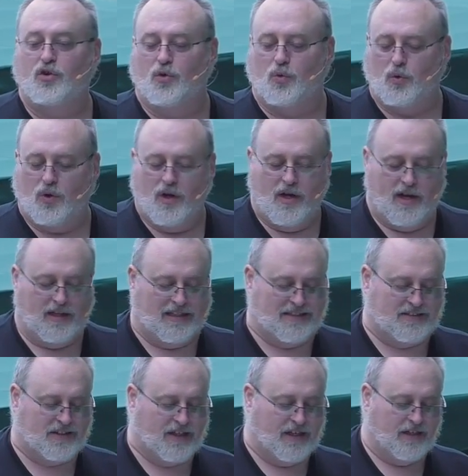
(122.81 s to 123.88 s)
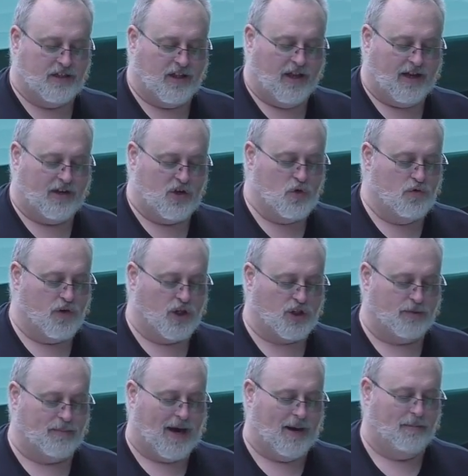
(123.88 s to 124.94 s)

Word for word: to. at least get into like YouVersion